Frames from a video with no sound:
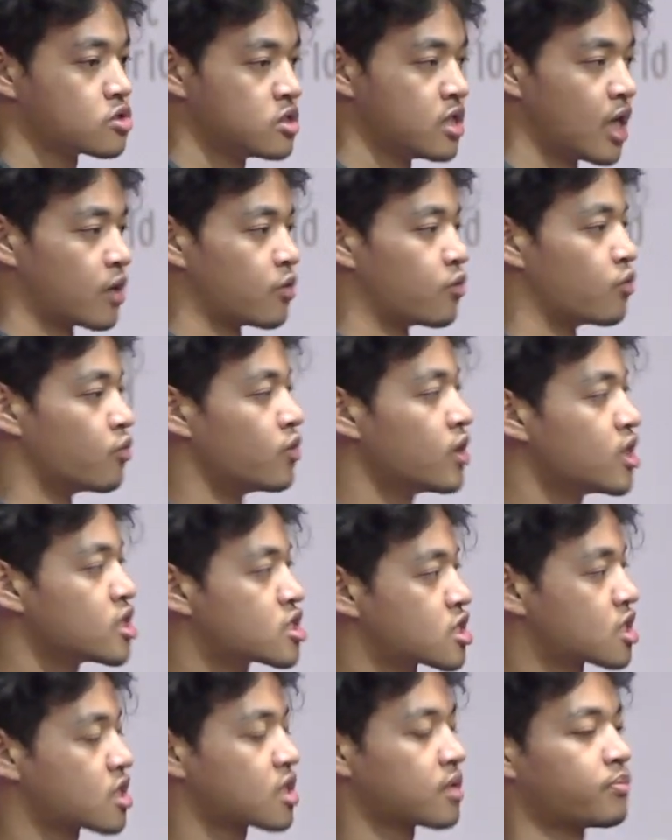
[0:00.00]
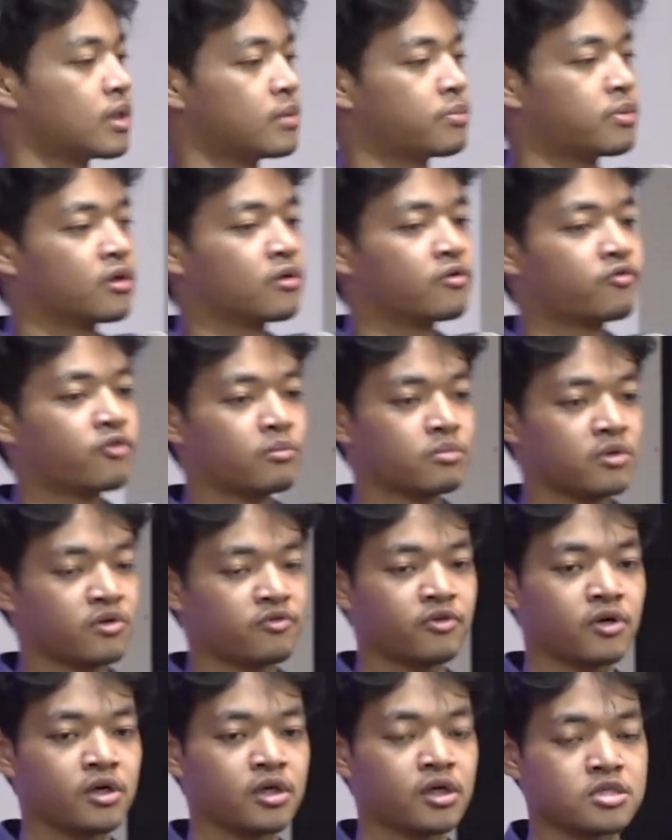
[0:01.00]
that reach people from the
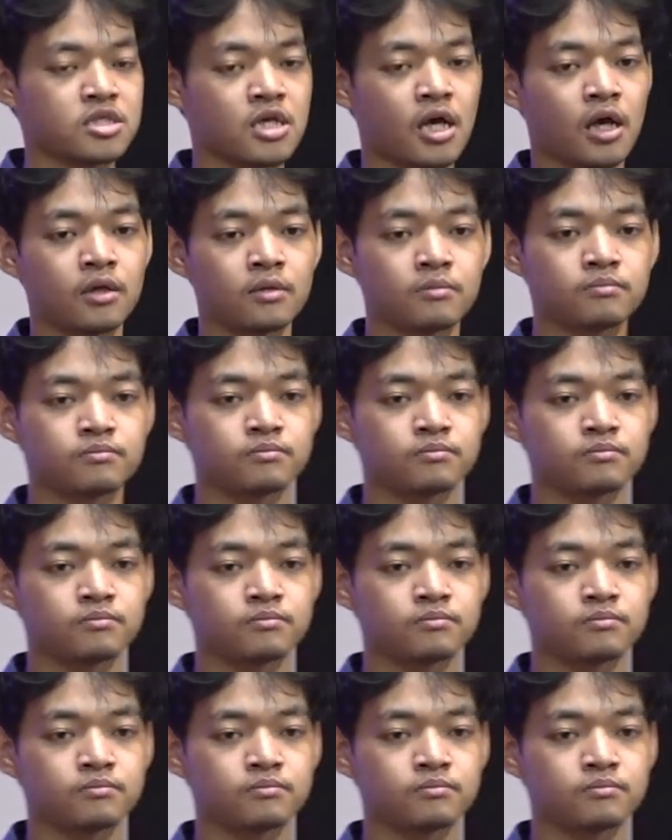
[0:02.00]
further side.